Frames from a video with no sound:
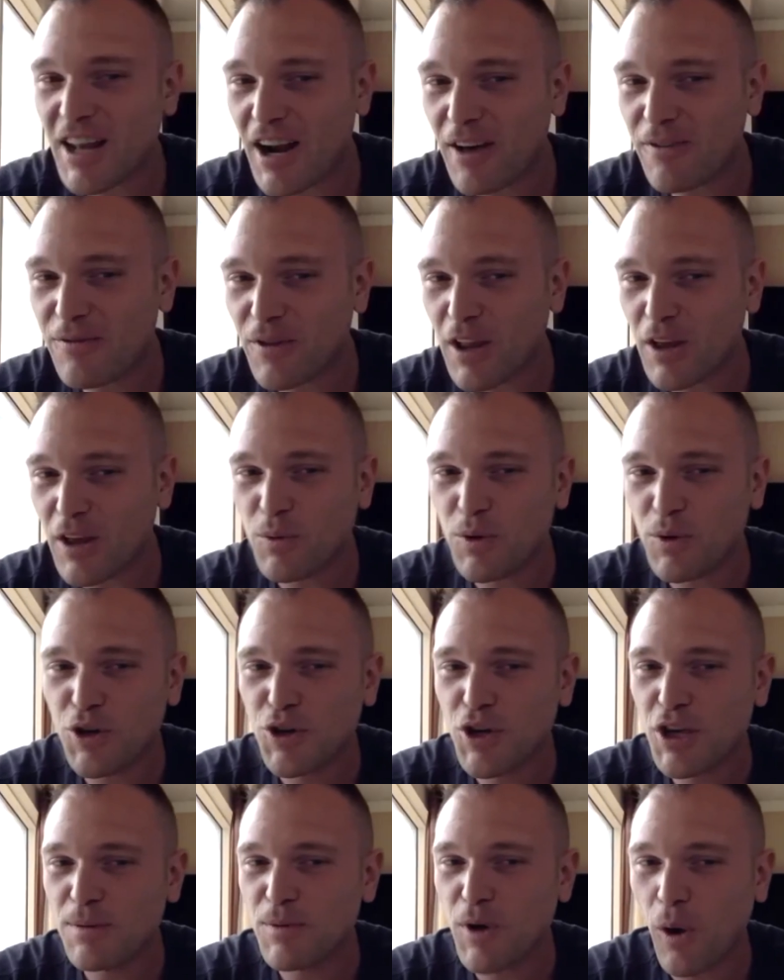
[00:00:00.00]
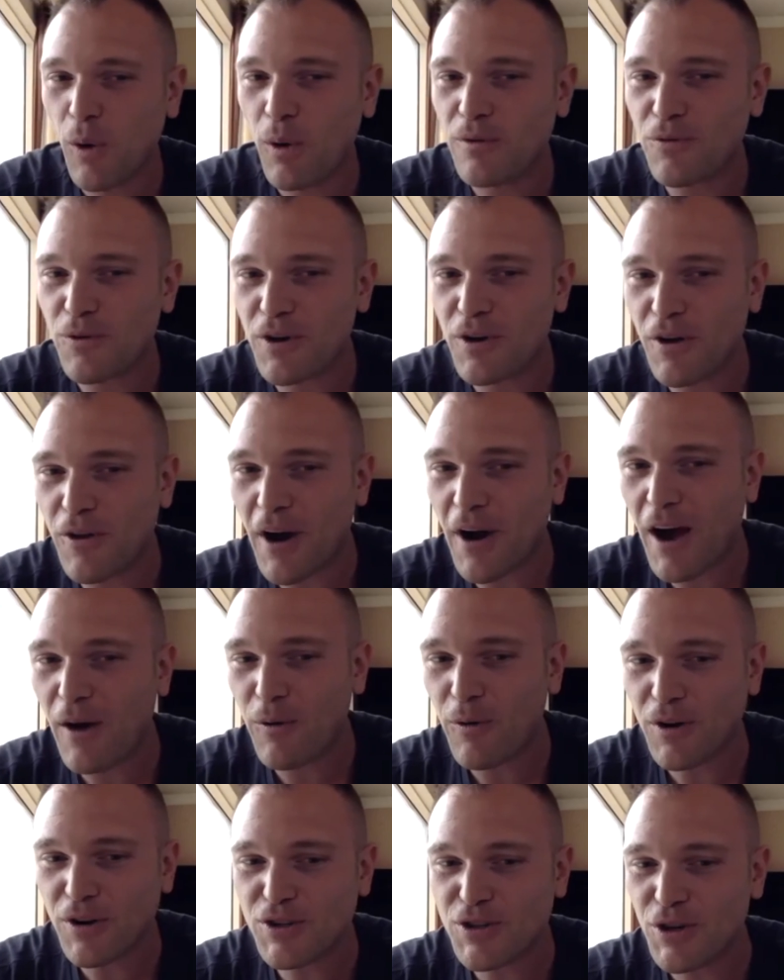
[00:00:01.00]
and I feel like we could keep going for another
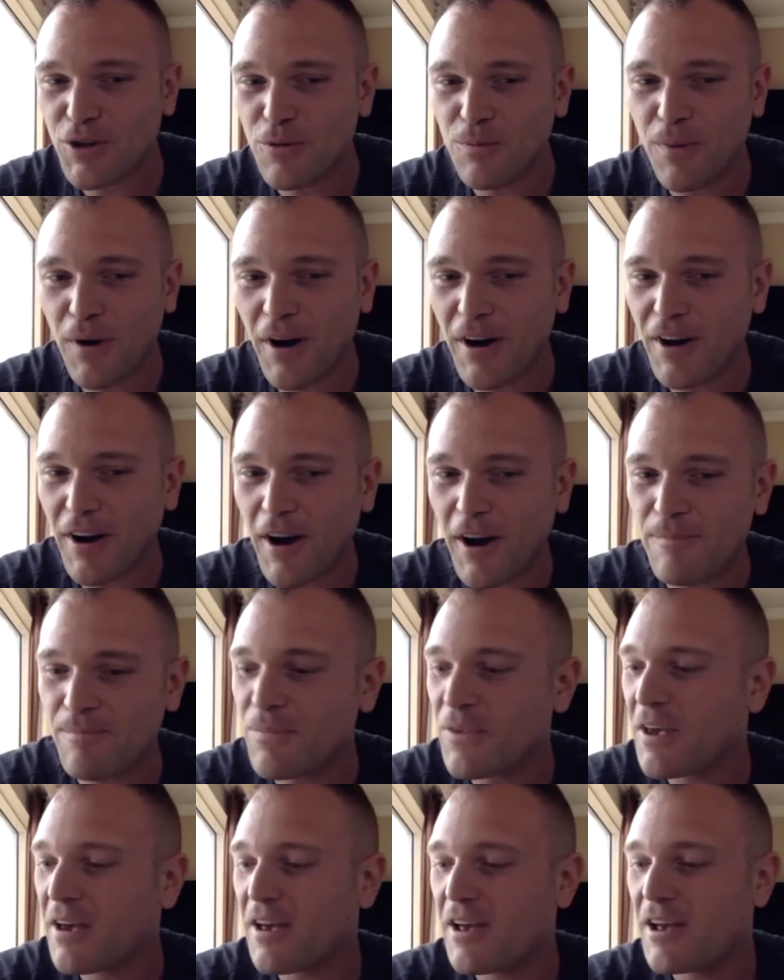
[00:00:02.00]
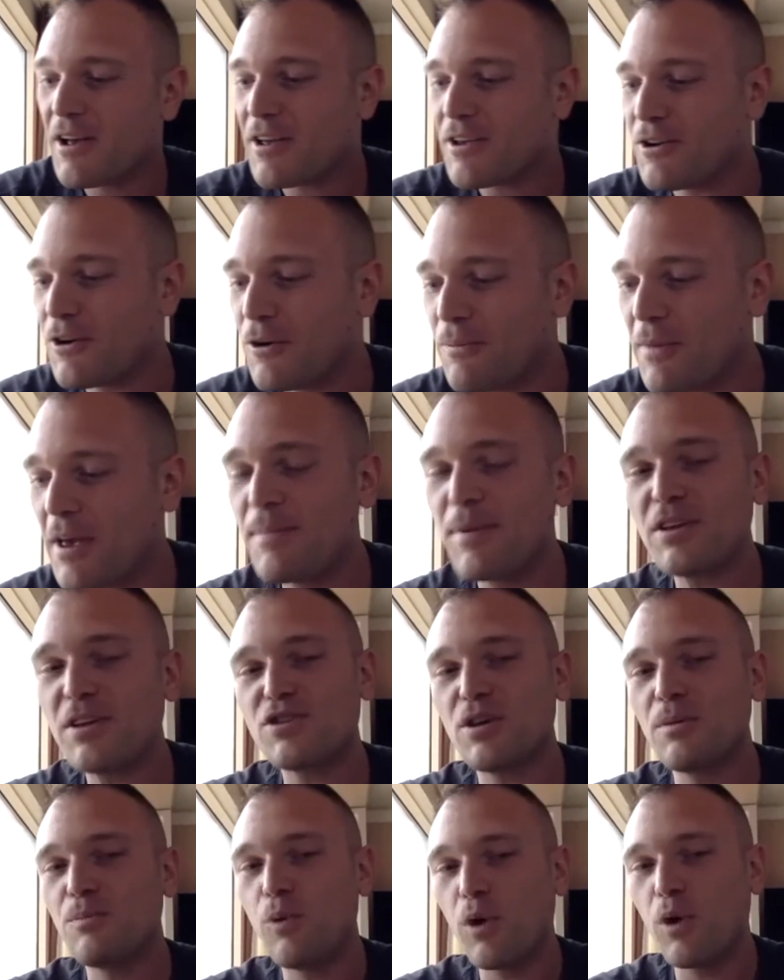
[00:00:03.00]
hour or two, but, um, you know, maybe
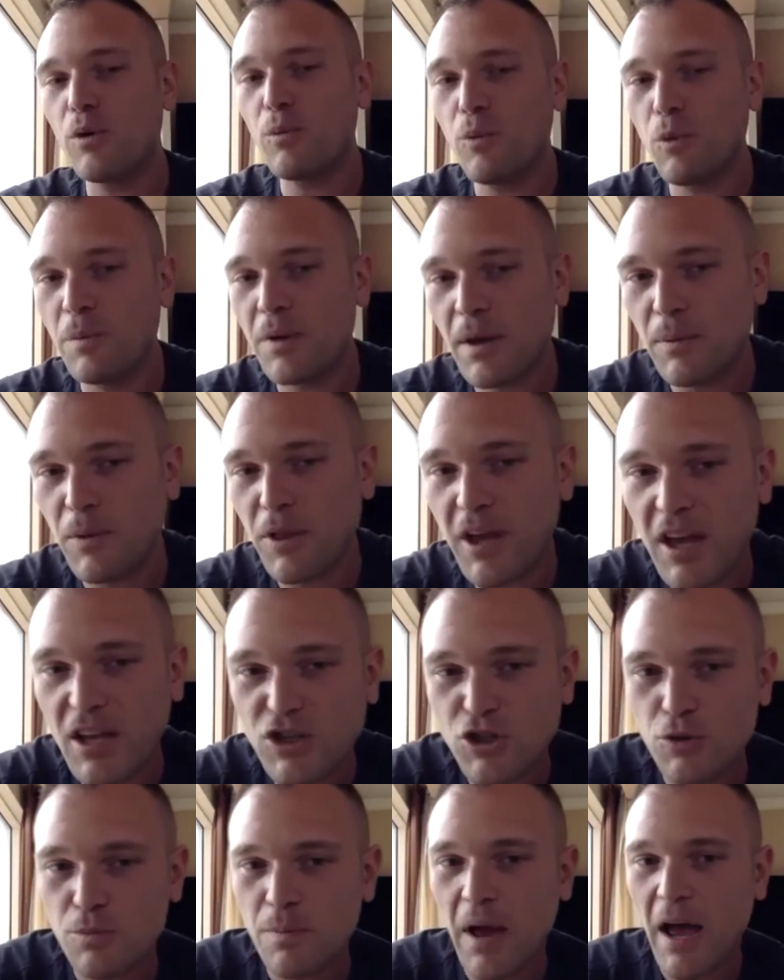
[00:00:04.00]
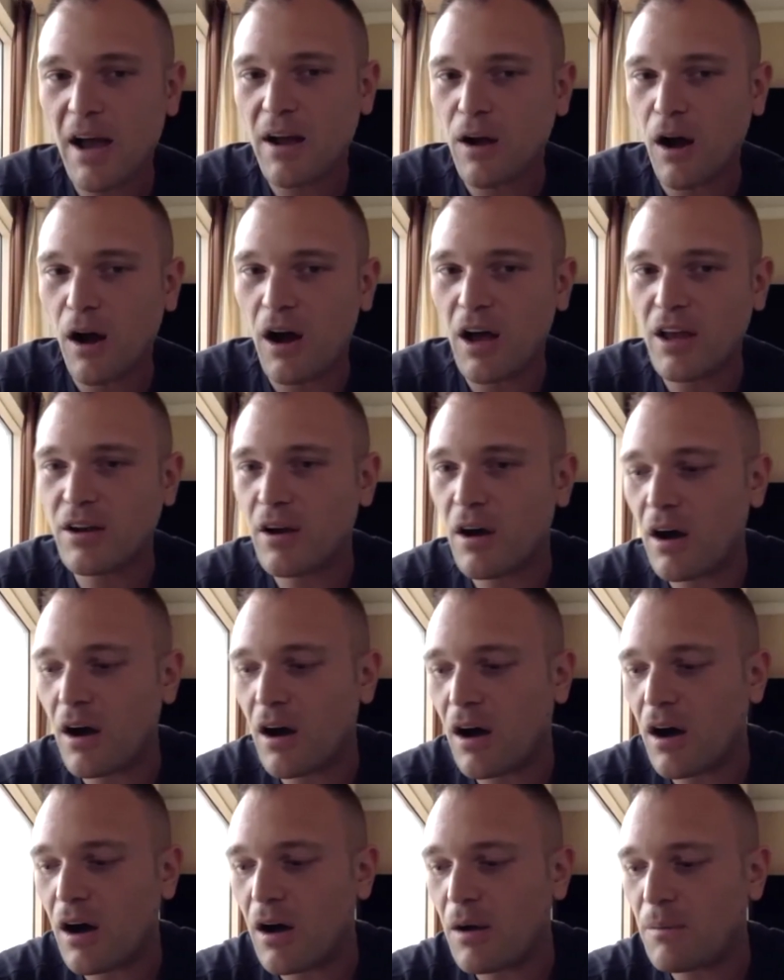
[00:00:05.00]
at some point we'll be able to get you back on,
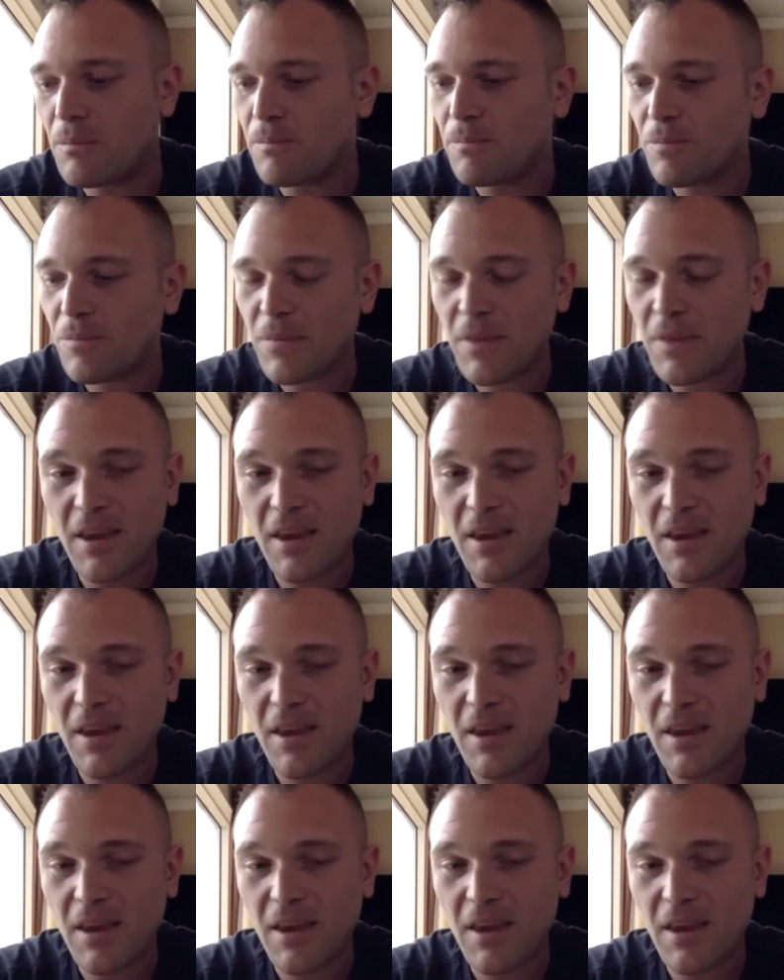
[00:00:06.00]
um,